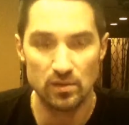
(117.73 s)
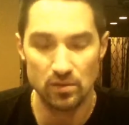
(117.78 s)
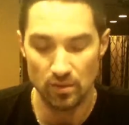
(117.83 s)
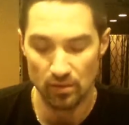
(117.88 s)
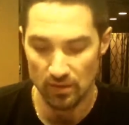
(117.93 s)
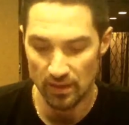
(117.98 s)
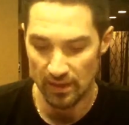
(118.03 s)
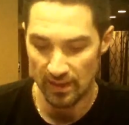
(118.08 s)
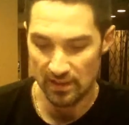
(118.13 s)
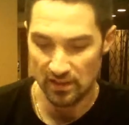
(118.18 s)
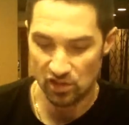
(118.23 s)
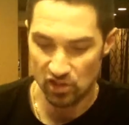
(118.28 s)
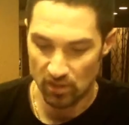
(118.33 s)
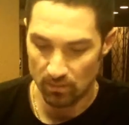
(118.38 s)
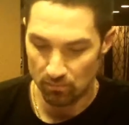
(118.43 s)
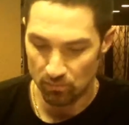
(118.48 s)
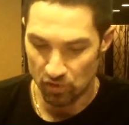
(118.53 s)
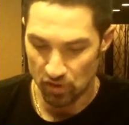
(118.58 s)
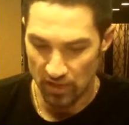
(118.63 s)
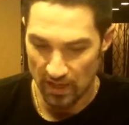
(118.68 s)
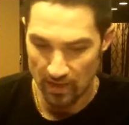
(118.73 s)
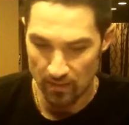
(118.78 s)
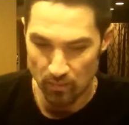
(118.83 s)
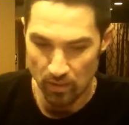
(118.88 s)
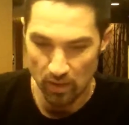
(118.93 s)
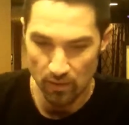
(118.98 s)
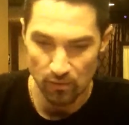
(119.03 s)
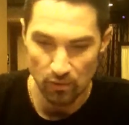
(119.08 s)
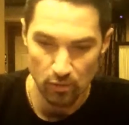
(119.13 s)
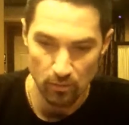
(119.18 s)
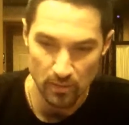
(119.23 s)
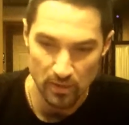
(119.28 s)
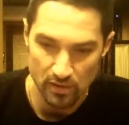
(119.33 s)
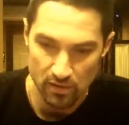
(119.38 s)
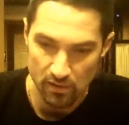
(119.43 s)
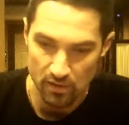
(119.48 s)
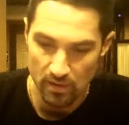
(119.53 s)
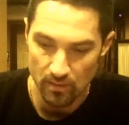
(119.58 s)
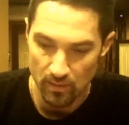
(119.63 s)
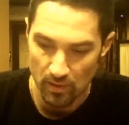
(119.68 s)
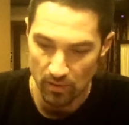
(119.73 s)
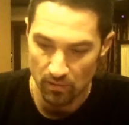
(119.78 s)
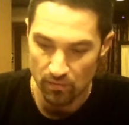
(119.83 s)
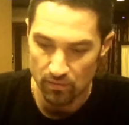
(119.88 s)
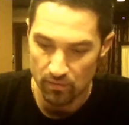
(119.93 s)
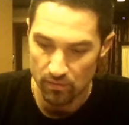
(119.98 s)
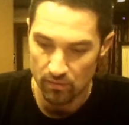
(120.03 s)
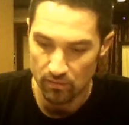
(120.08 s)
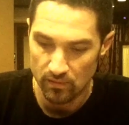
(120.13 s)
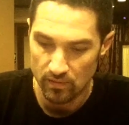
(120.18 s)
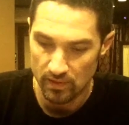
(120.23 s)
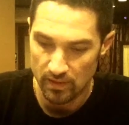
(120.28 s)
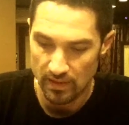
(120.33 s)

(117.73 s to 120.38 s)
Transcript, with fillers: So like some jammy aromas are coming through,